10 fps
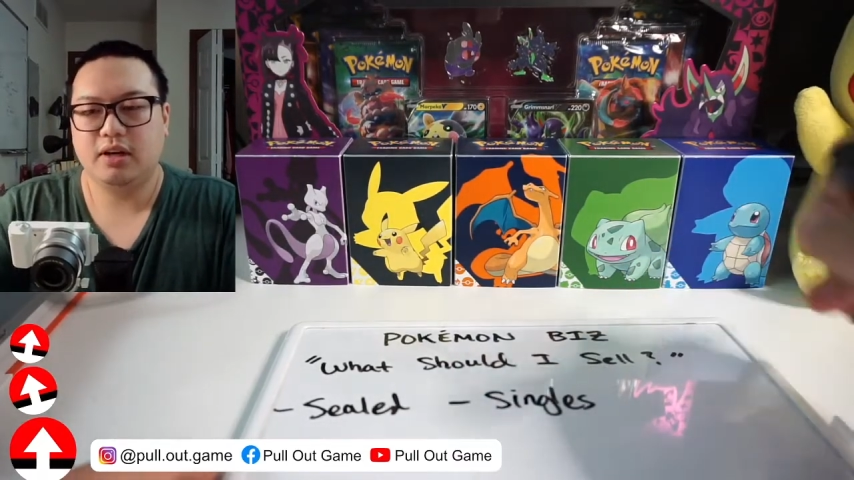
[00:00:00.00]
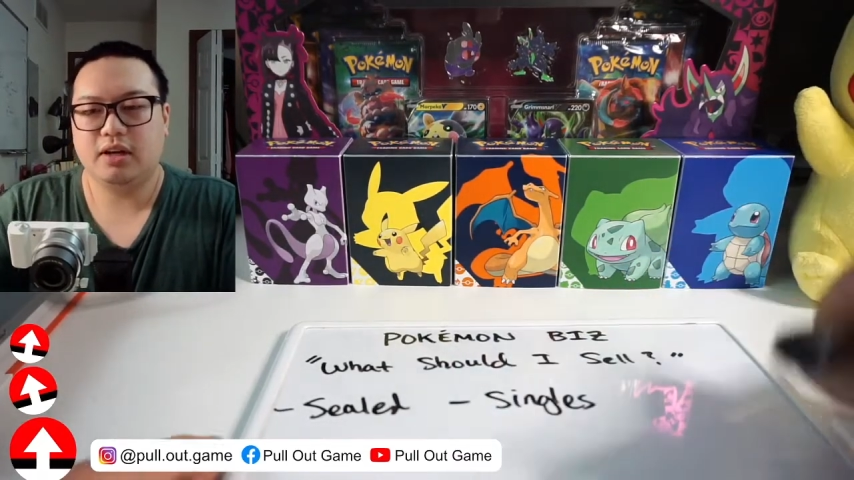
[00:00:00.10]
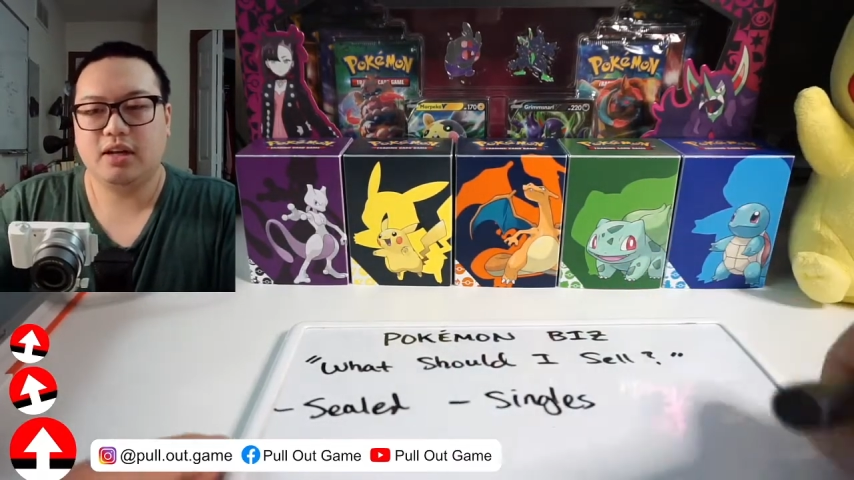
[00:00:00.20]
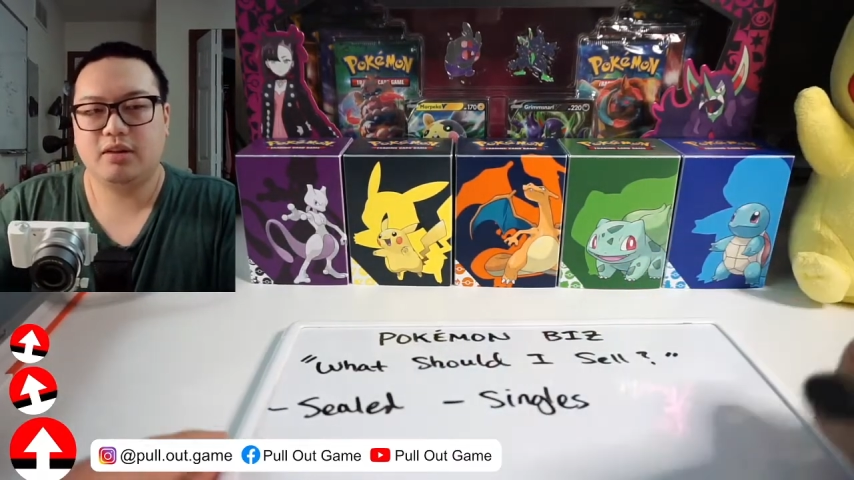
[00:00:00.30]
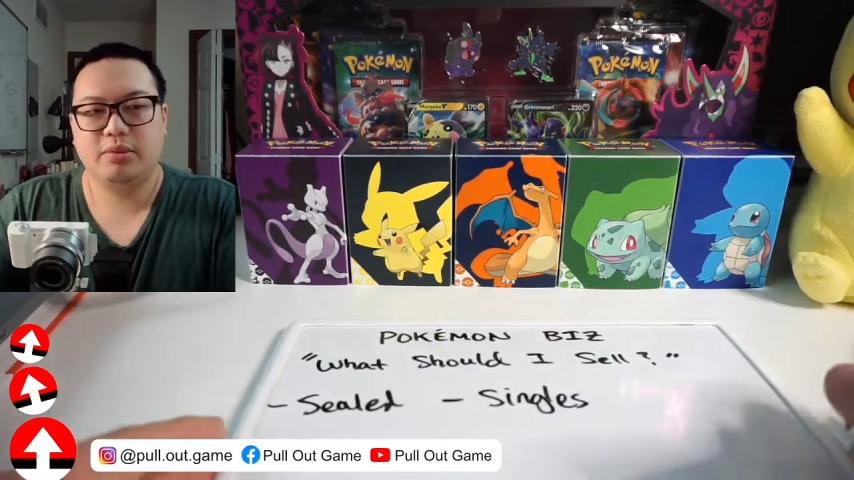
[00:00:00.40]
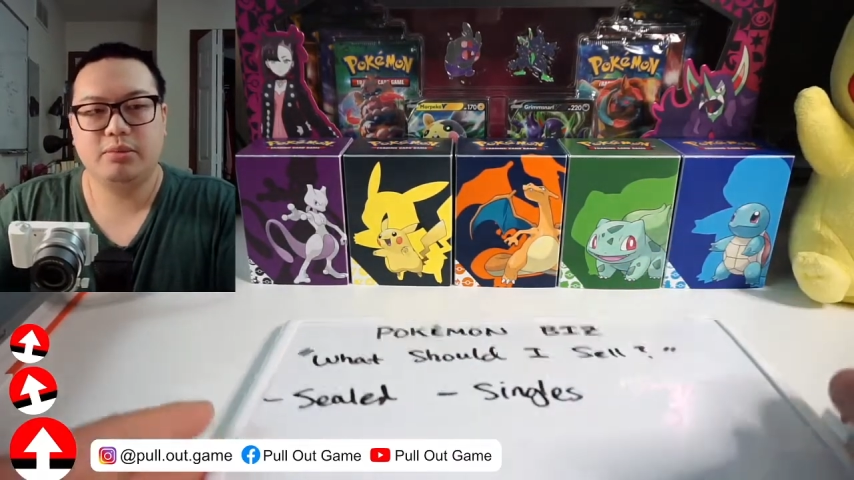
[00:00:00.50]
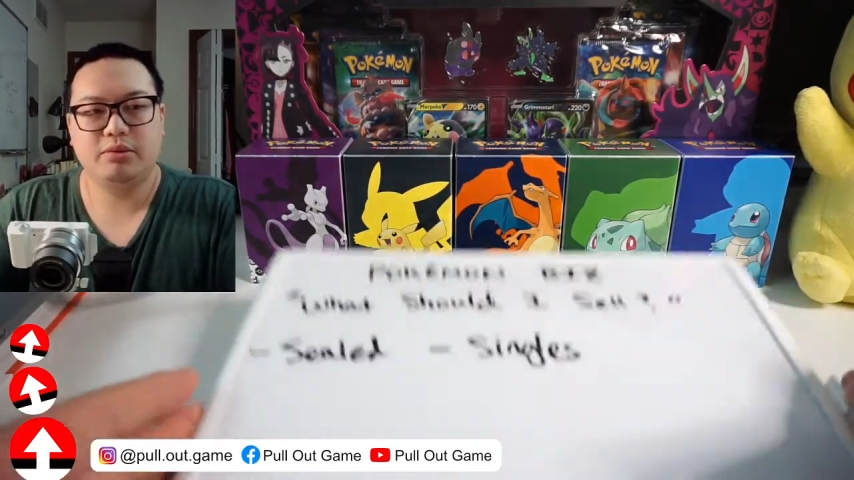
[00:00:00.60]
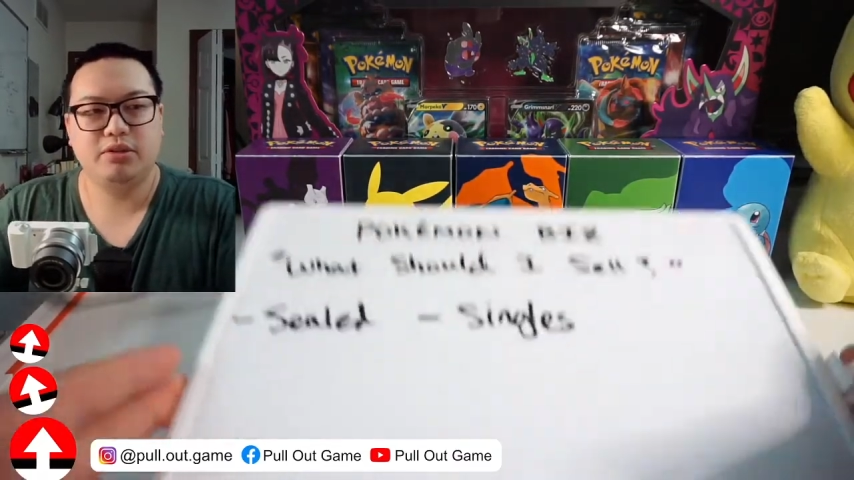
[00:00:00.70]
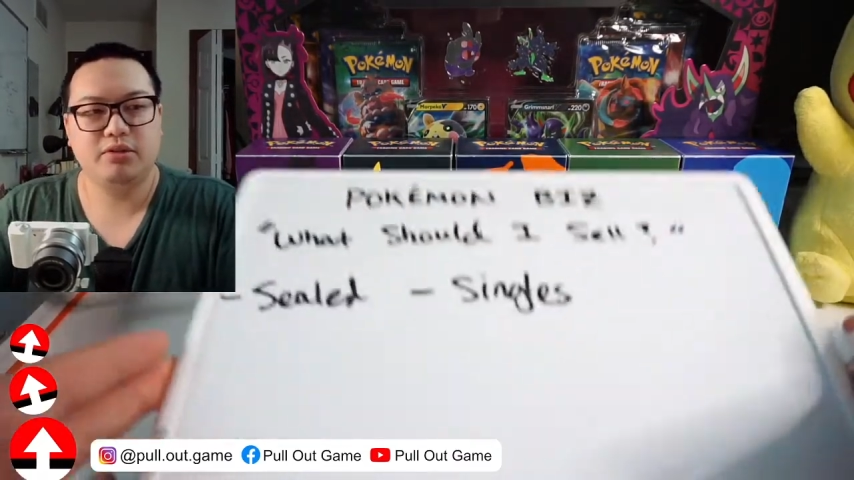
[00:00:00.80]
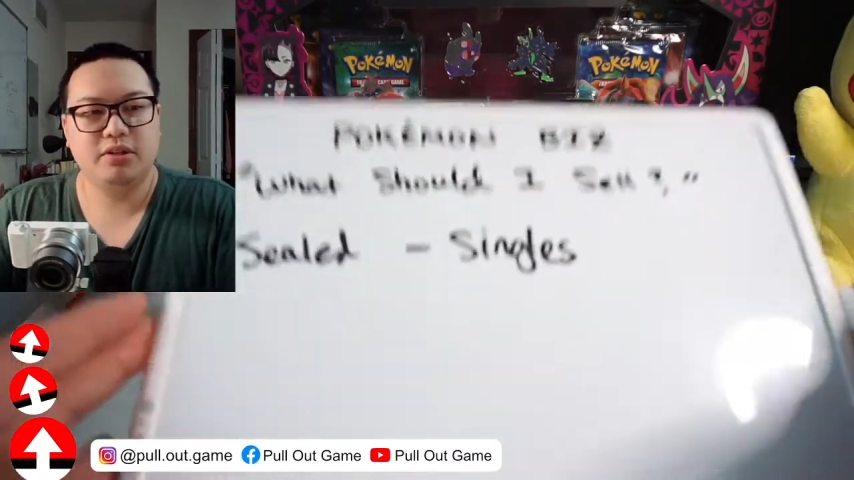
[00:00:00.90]
a lot of people
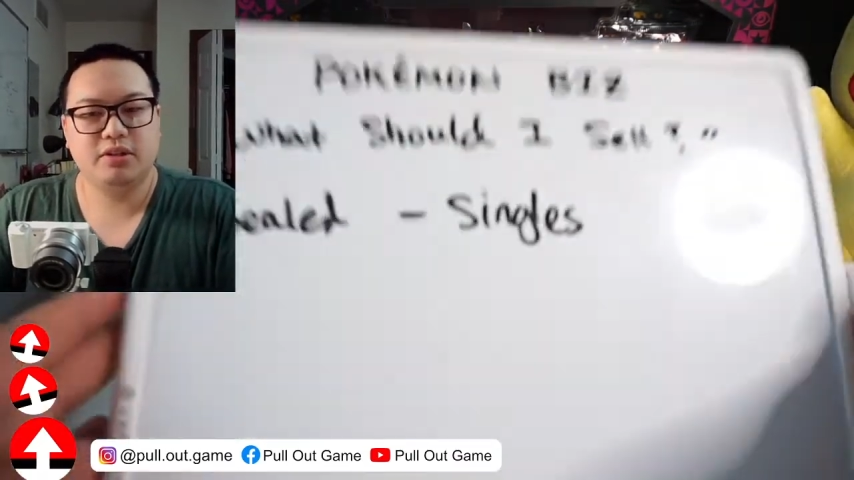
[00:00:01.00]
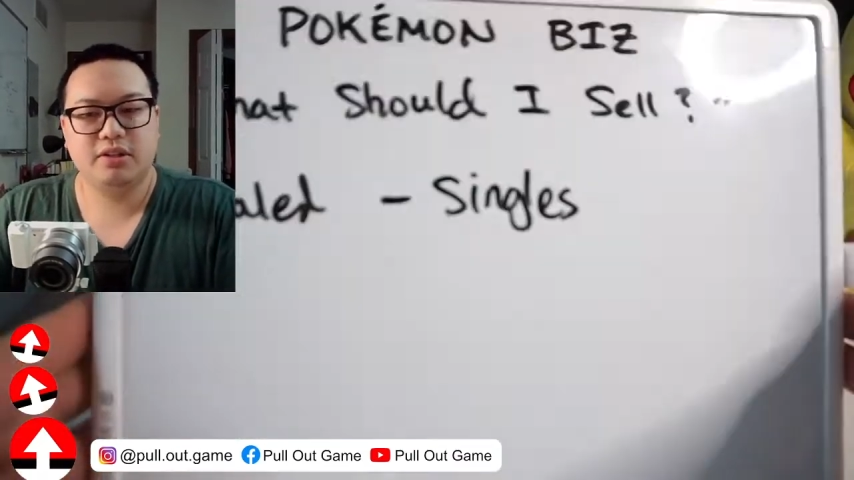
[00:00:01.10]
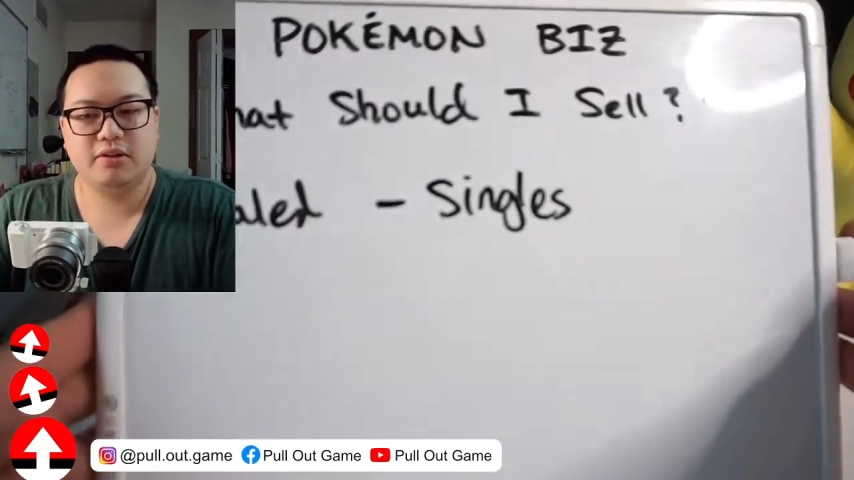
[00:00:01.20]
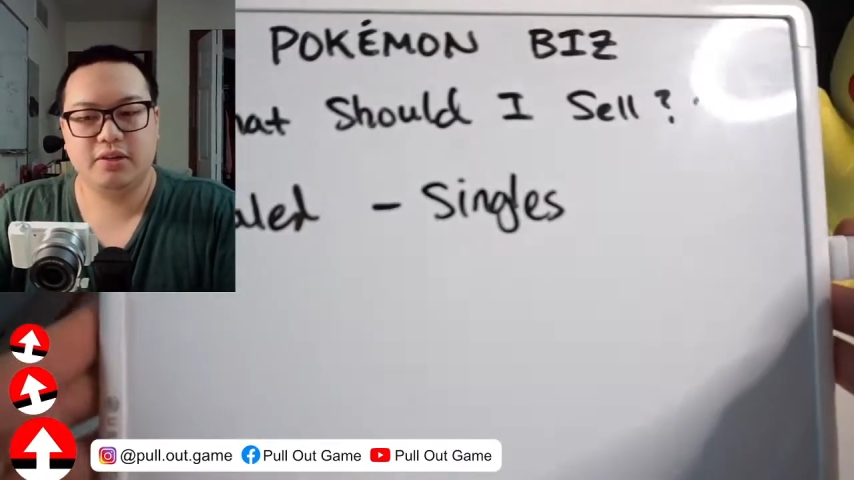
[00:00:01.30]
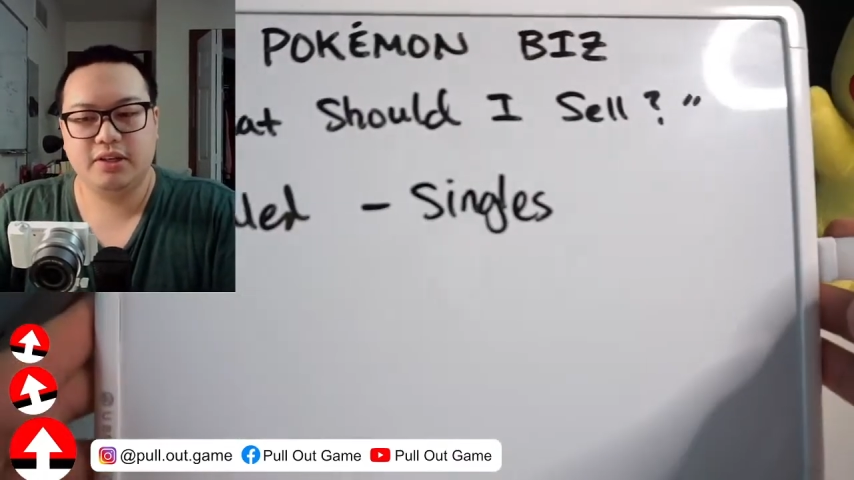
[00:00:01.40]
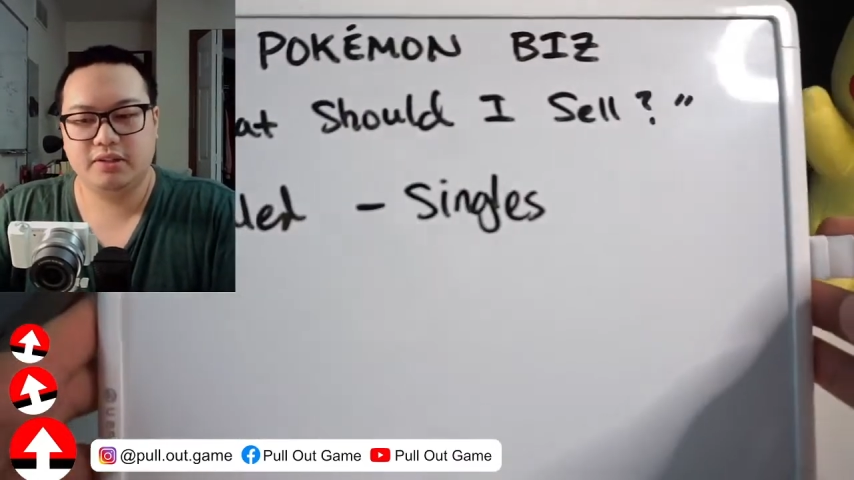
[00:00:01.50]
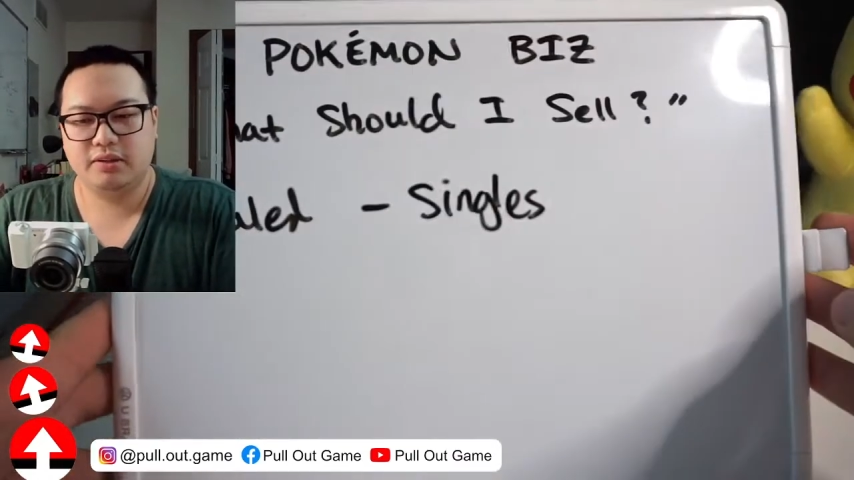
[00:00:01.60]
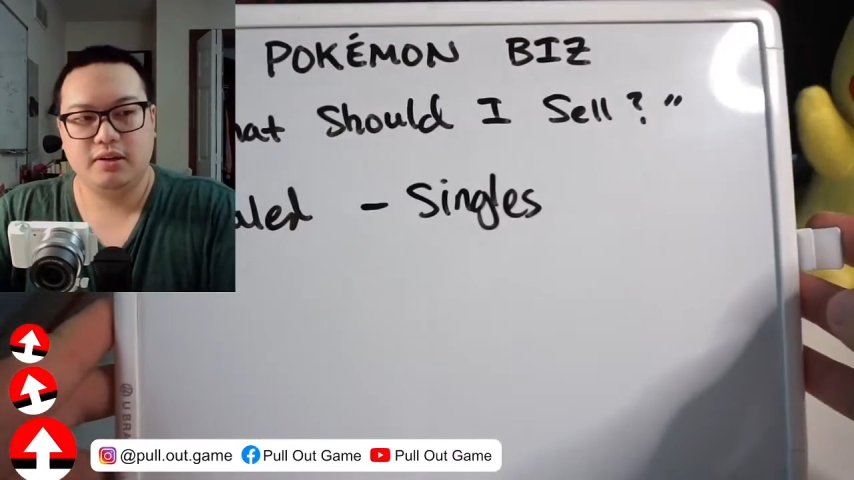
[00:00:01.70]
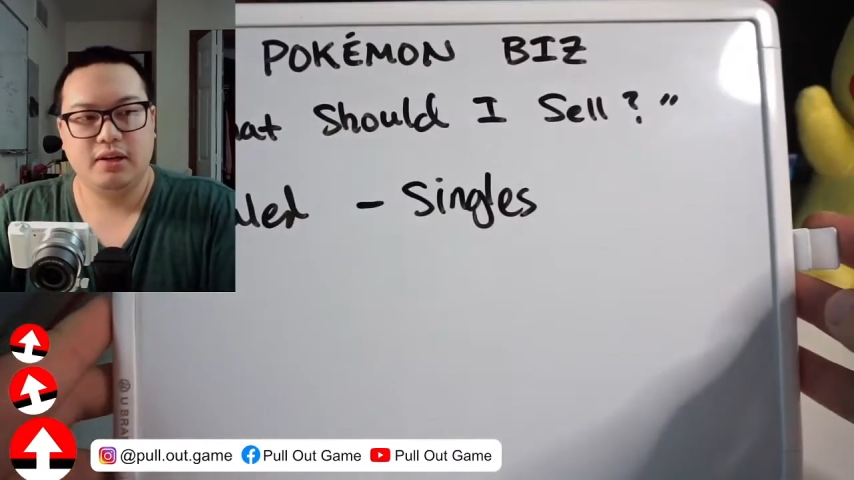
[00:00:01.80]
do this nowadays.